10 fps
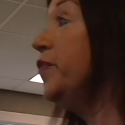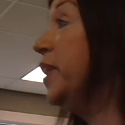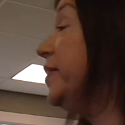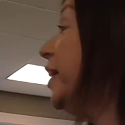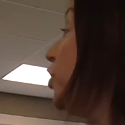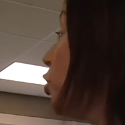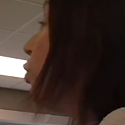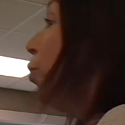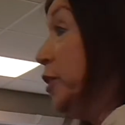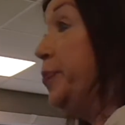of Ye, they know
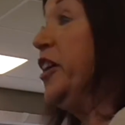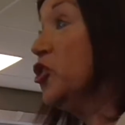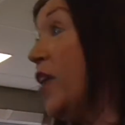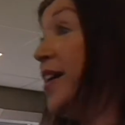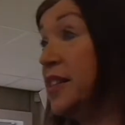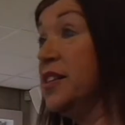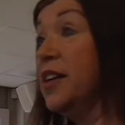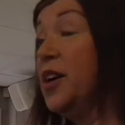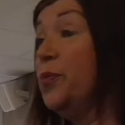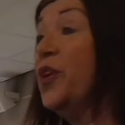who is being addressed
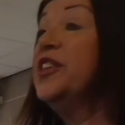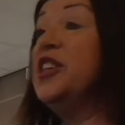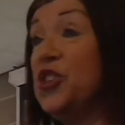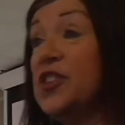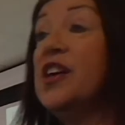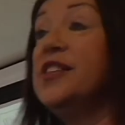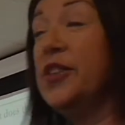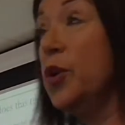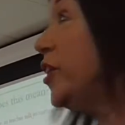when the teacher's asking